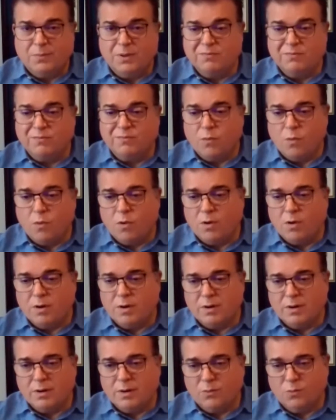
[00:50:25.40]

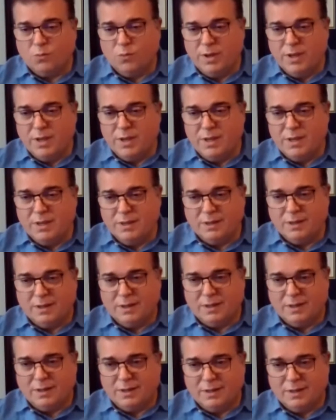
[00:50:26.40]
Before we
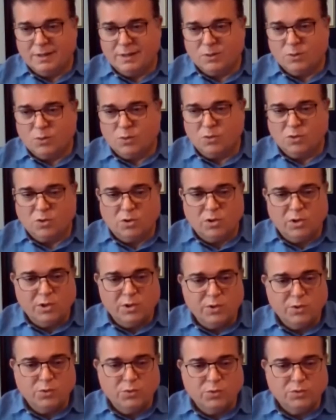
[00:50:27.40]

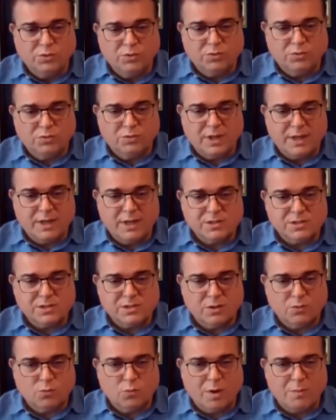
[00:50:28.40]
conclude
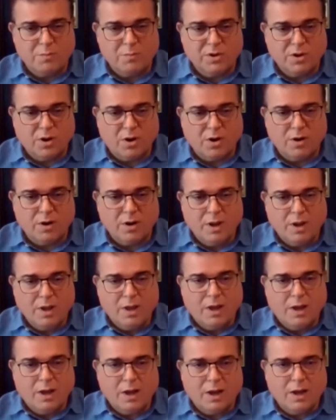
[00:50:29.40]
today's webinar,
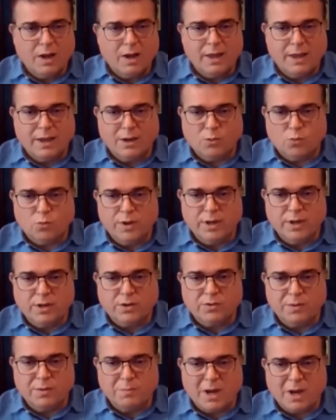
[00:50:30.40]
a
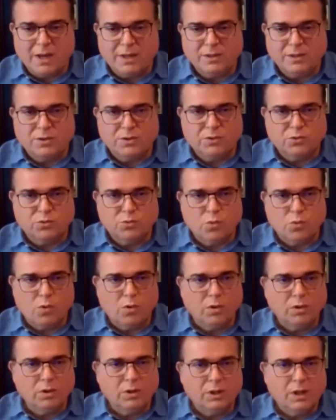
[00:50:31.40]
quick reminder to
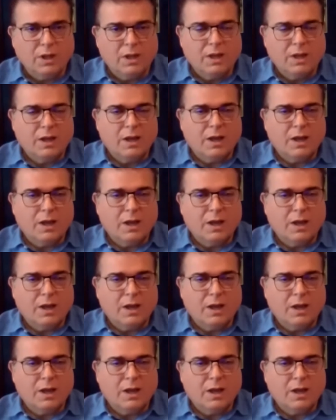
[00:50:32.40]
all